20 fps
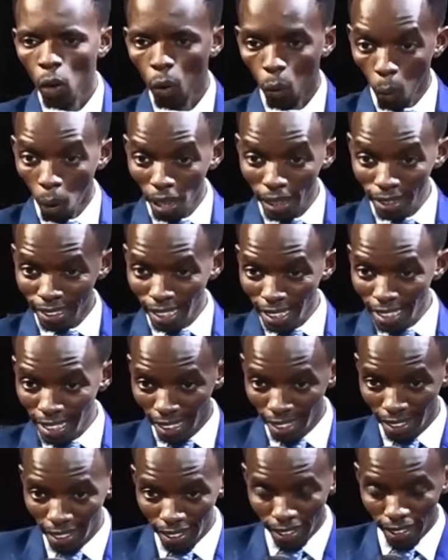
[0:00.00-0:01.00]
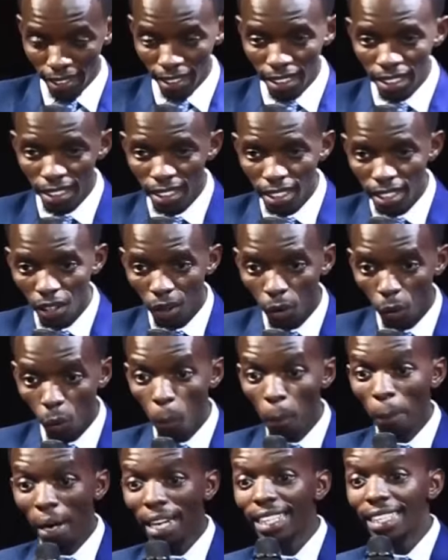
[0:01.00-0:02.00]
Kwanza ni rahisi,
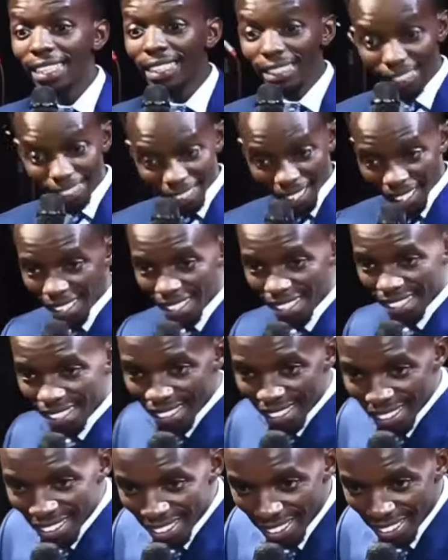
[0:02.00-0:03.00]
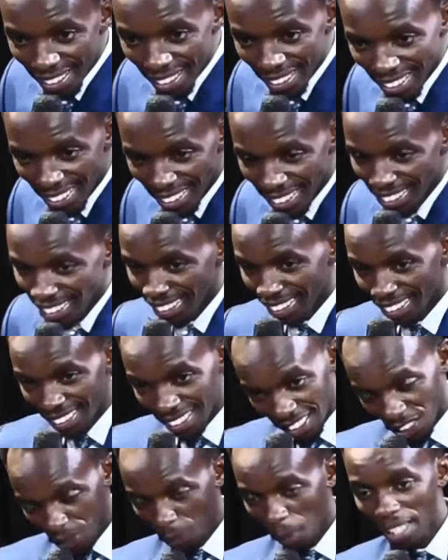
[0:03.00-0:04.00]
kumaliza
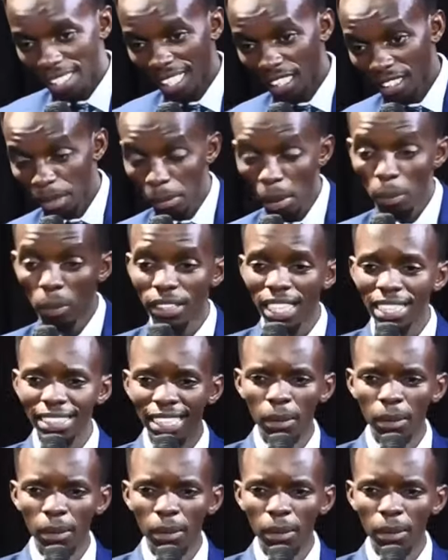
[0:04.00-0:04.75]
is quite hard. The Bible says